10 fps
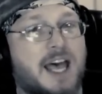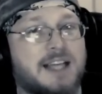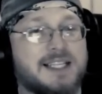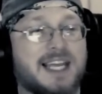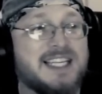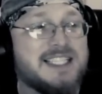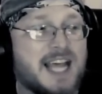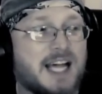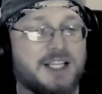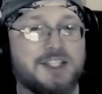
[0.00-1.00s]
as
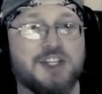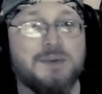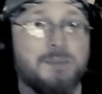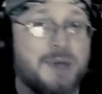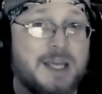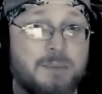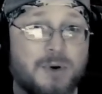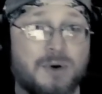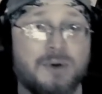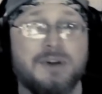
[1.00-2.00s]
intelligent
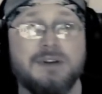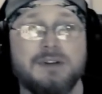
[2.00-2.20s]
people